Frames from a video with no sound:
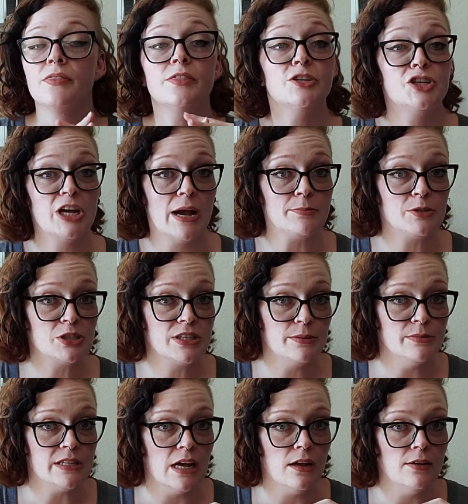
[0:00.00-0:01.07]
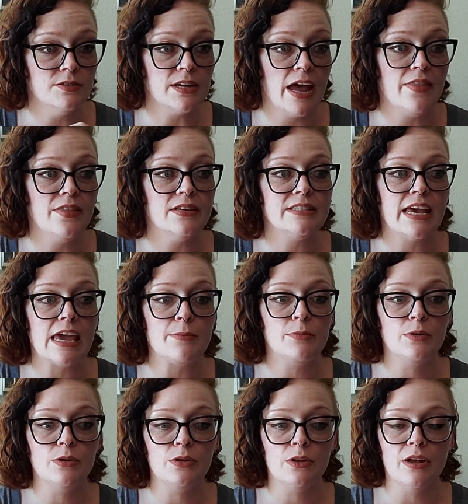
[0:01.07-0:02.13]
The chapters themselves and the
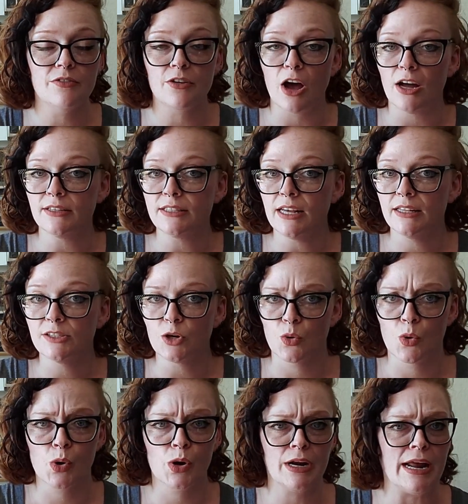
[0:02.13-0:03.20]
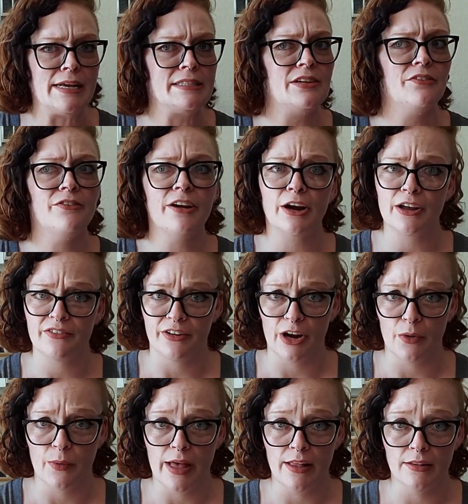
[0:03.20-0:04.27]
table of contents are organized very, very
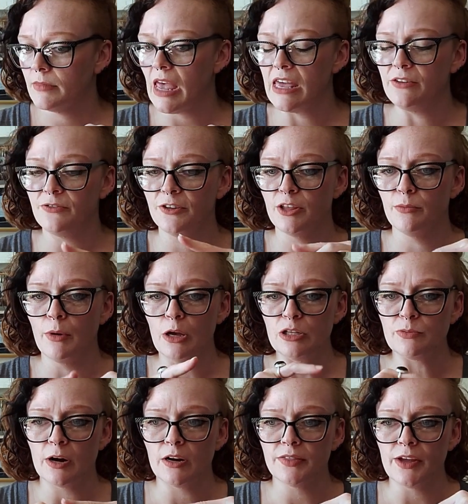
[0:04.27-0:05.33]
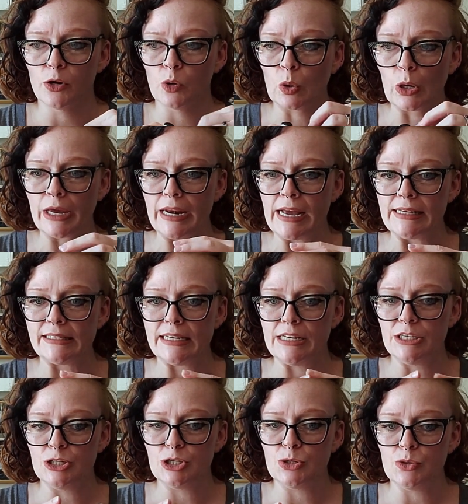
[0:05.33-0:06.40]
well. And for the most part, they're organized
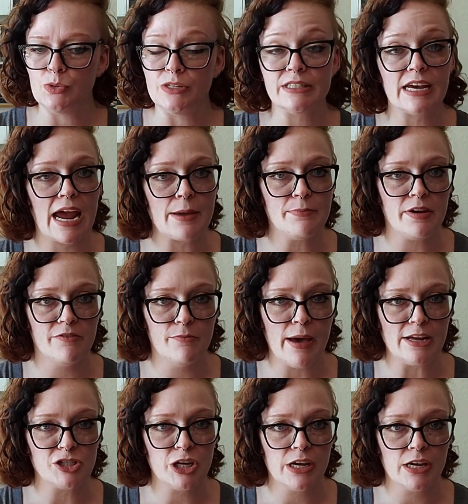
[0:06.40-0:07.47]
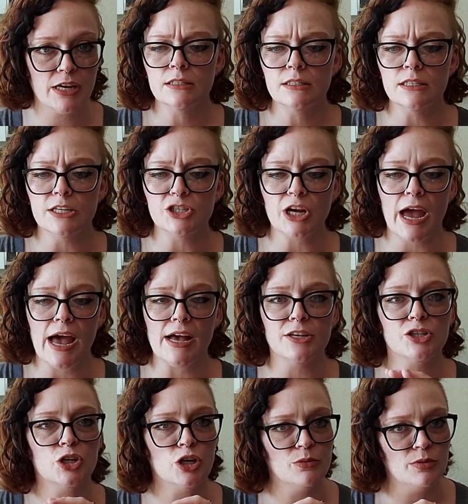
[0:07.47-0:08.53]
into the type of magic, such as
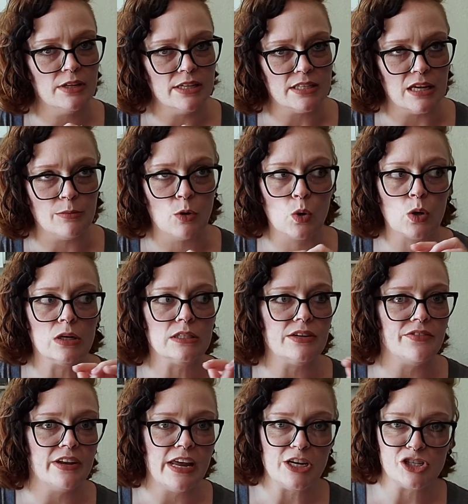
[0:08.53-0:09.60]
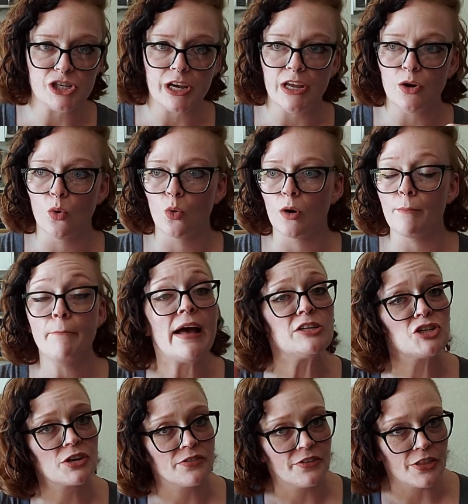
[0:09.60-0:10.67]
herbalism or divination or
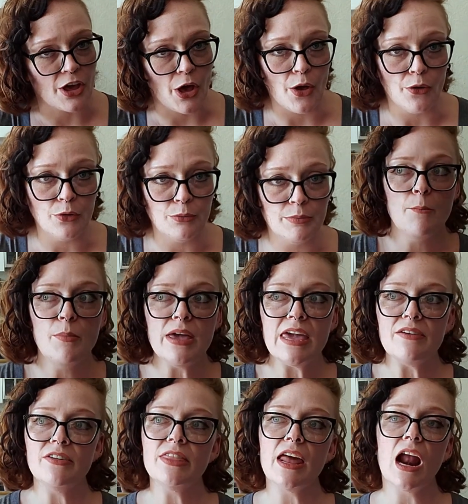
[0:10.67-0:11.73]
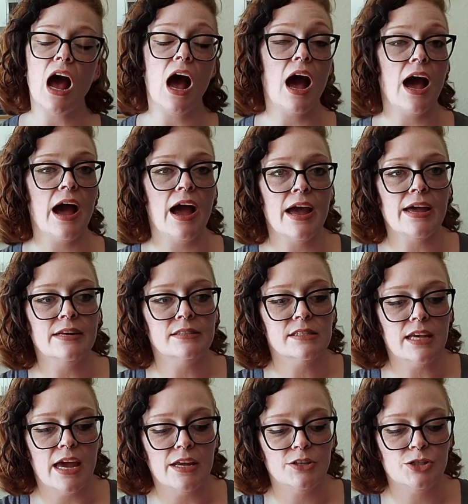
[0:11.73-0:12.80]
magic for the home. But given that I
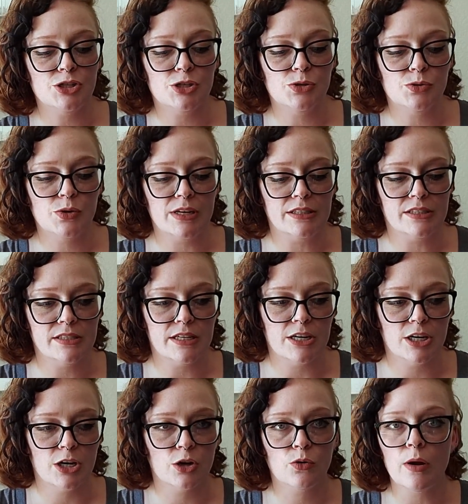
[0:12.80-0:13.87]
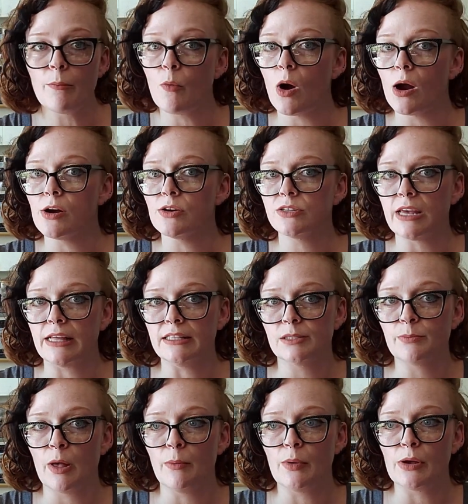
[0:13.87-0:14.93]
tend to consider grimoires and
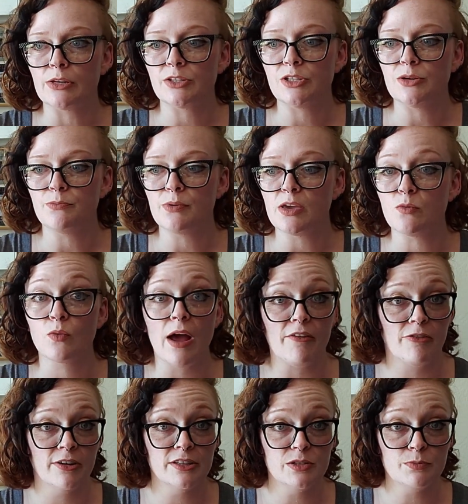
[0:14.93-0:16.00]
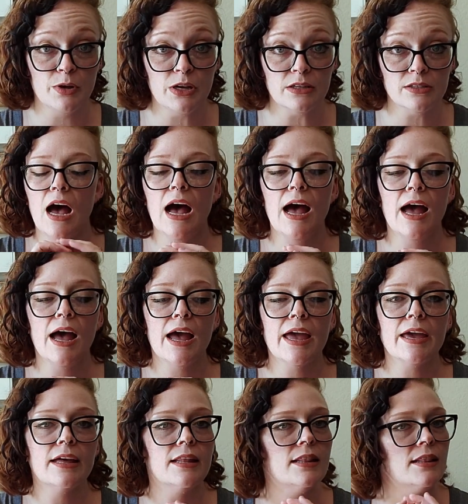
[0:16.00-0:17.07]
spellbooks to be reference books,
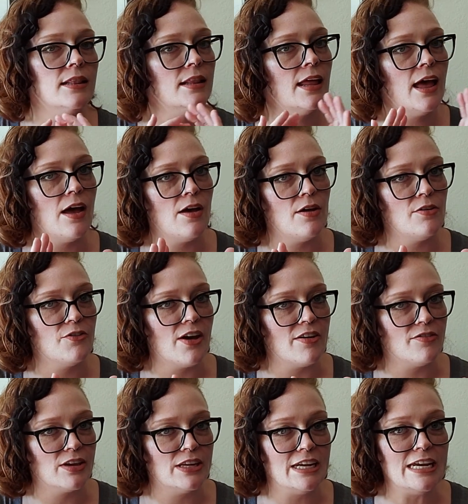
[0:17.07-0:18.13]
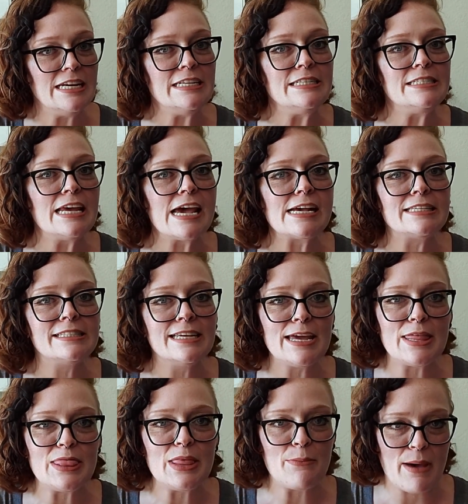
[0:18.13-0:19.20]
I love having an index
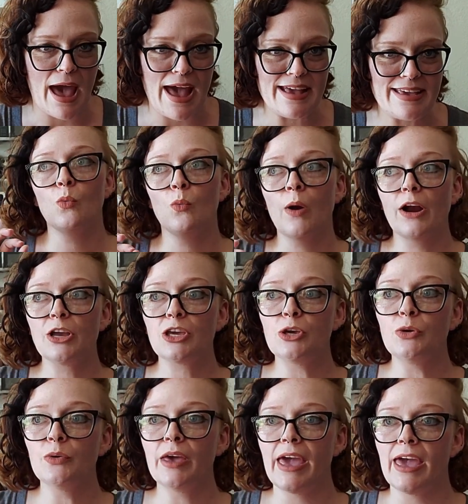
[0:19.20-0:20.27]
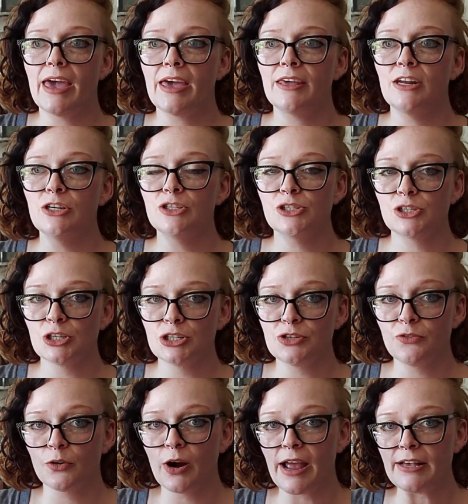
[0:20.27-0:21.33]
in the back where you can search
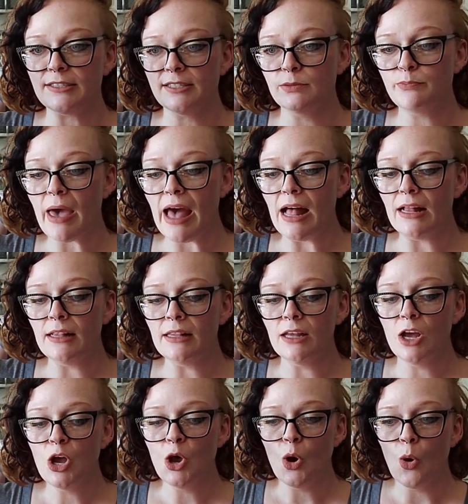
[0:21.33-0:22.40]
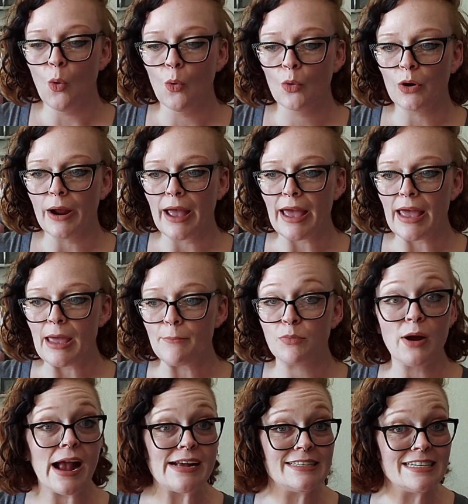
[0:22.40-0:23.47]
for a spell or a
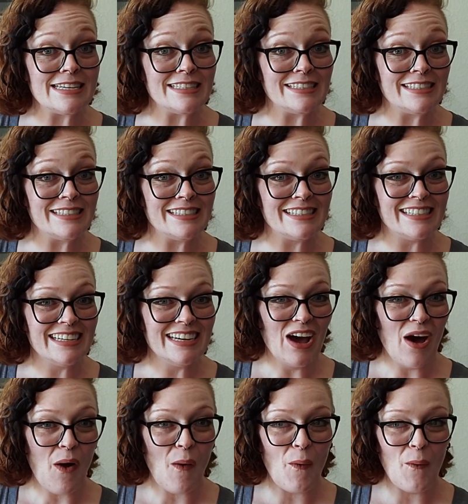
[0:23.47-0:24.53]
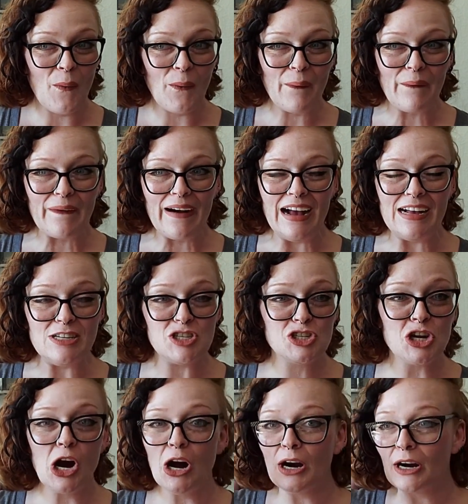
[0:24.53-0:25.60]
practice or a
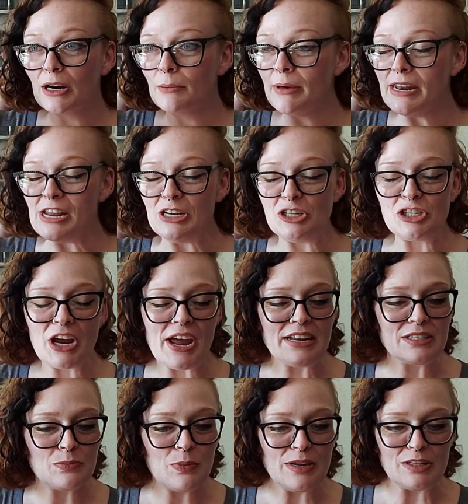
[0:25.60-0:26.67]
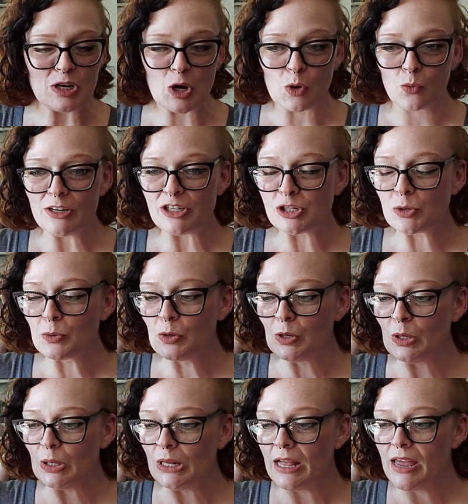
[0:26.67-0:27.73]
charm, an enchantment, a
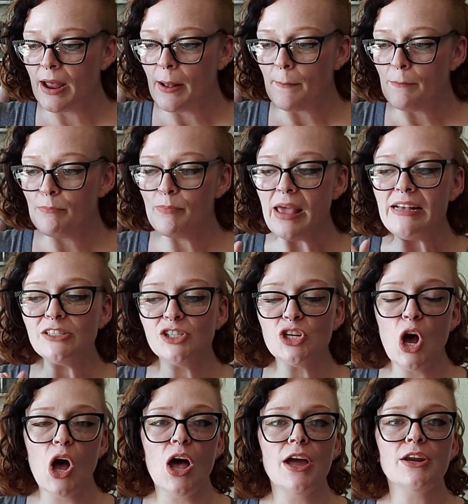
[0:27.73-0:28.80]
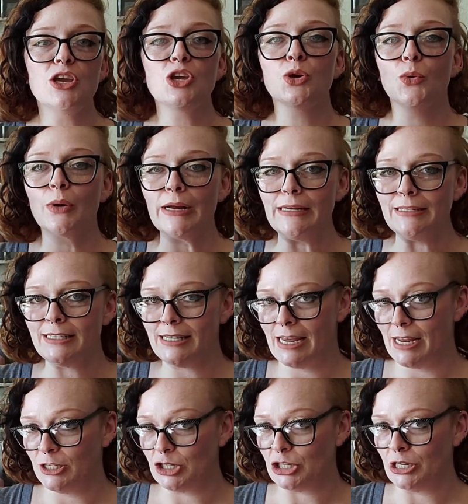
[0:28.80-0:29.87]
ritual based on your
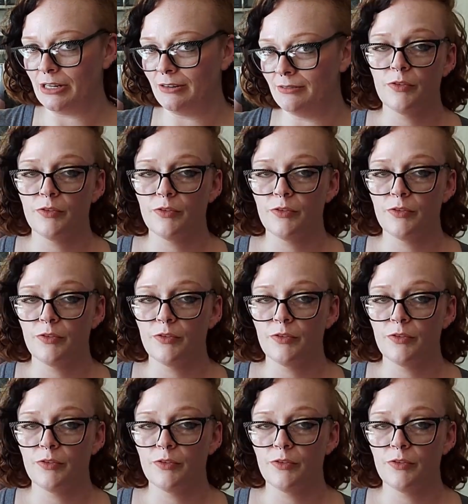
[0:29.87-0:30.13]
intention.